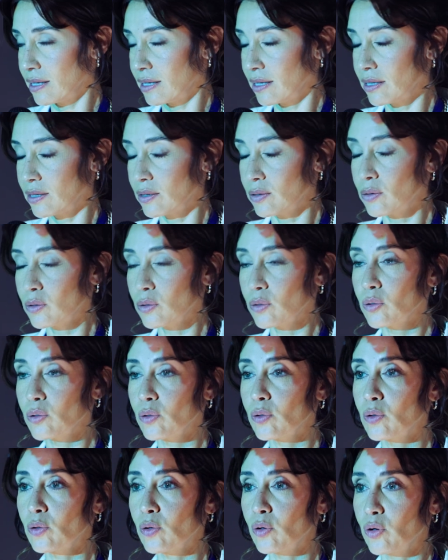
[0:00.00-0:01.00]
they want to
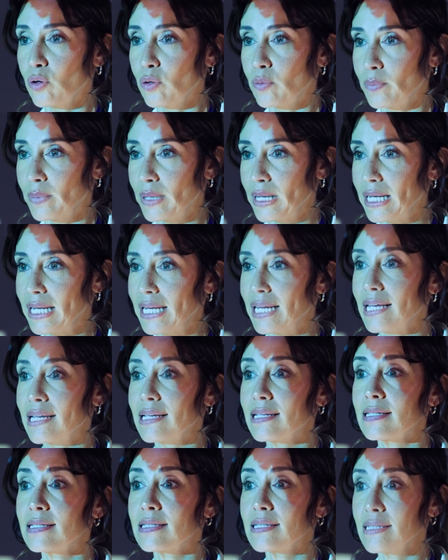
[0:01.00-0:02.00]
create a business
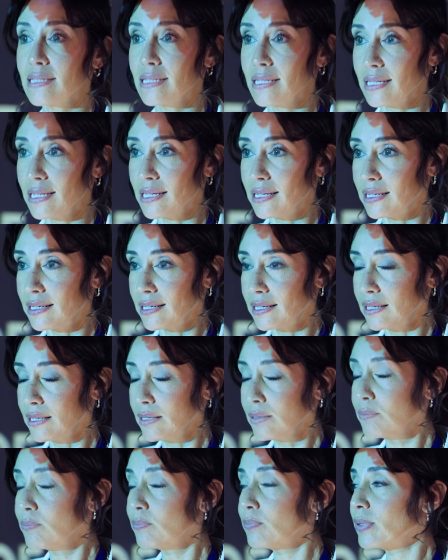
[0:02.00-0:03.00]
or a brand that
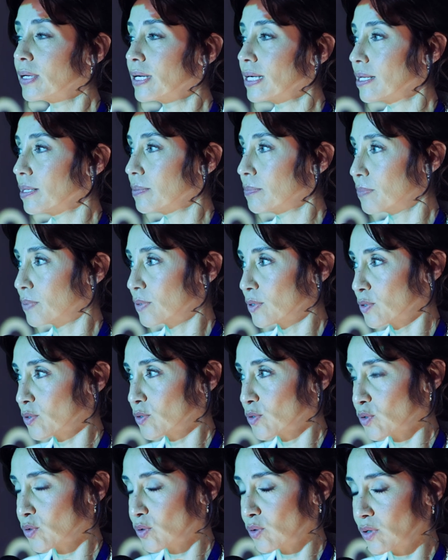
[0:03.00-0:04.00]
feels aligned with who you
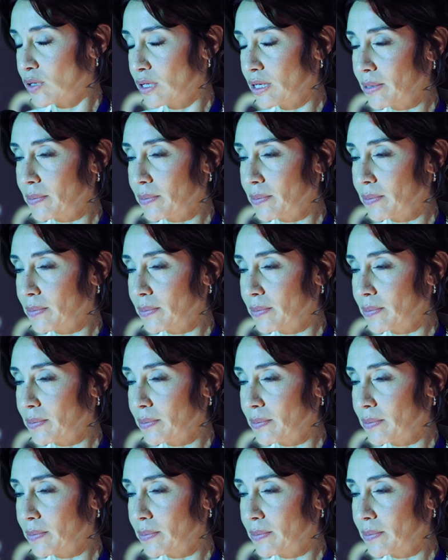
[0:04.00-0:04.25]
are.